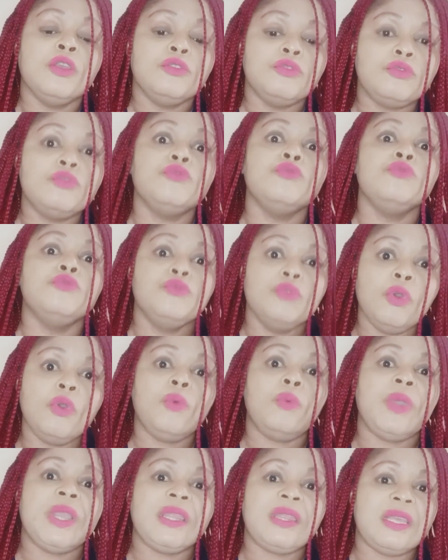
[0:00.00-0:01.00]
to know
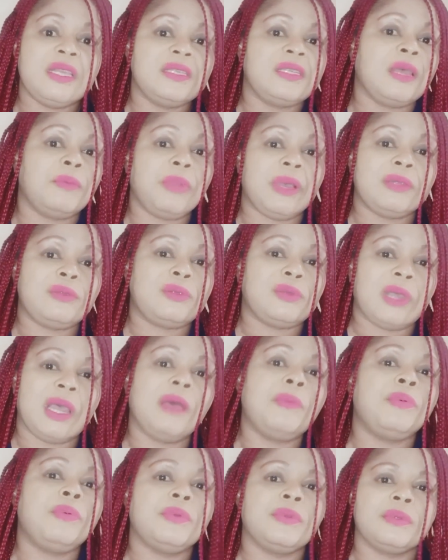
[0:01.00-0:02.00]
when things are about to
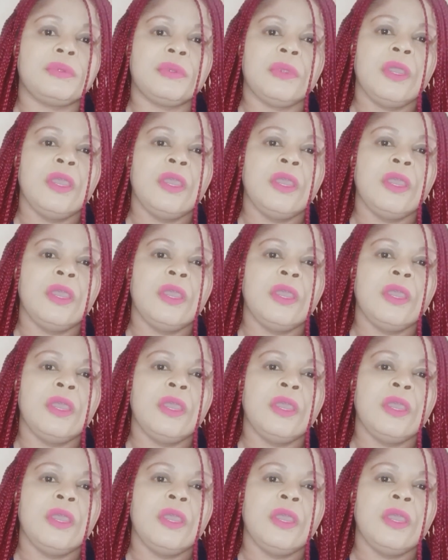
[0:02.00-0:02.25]
happen.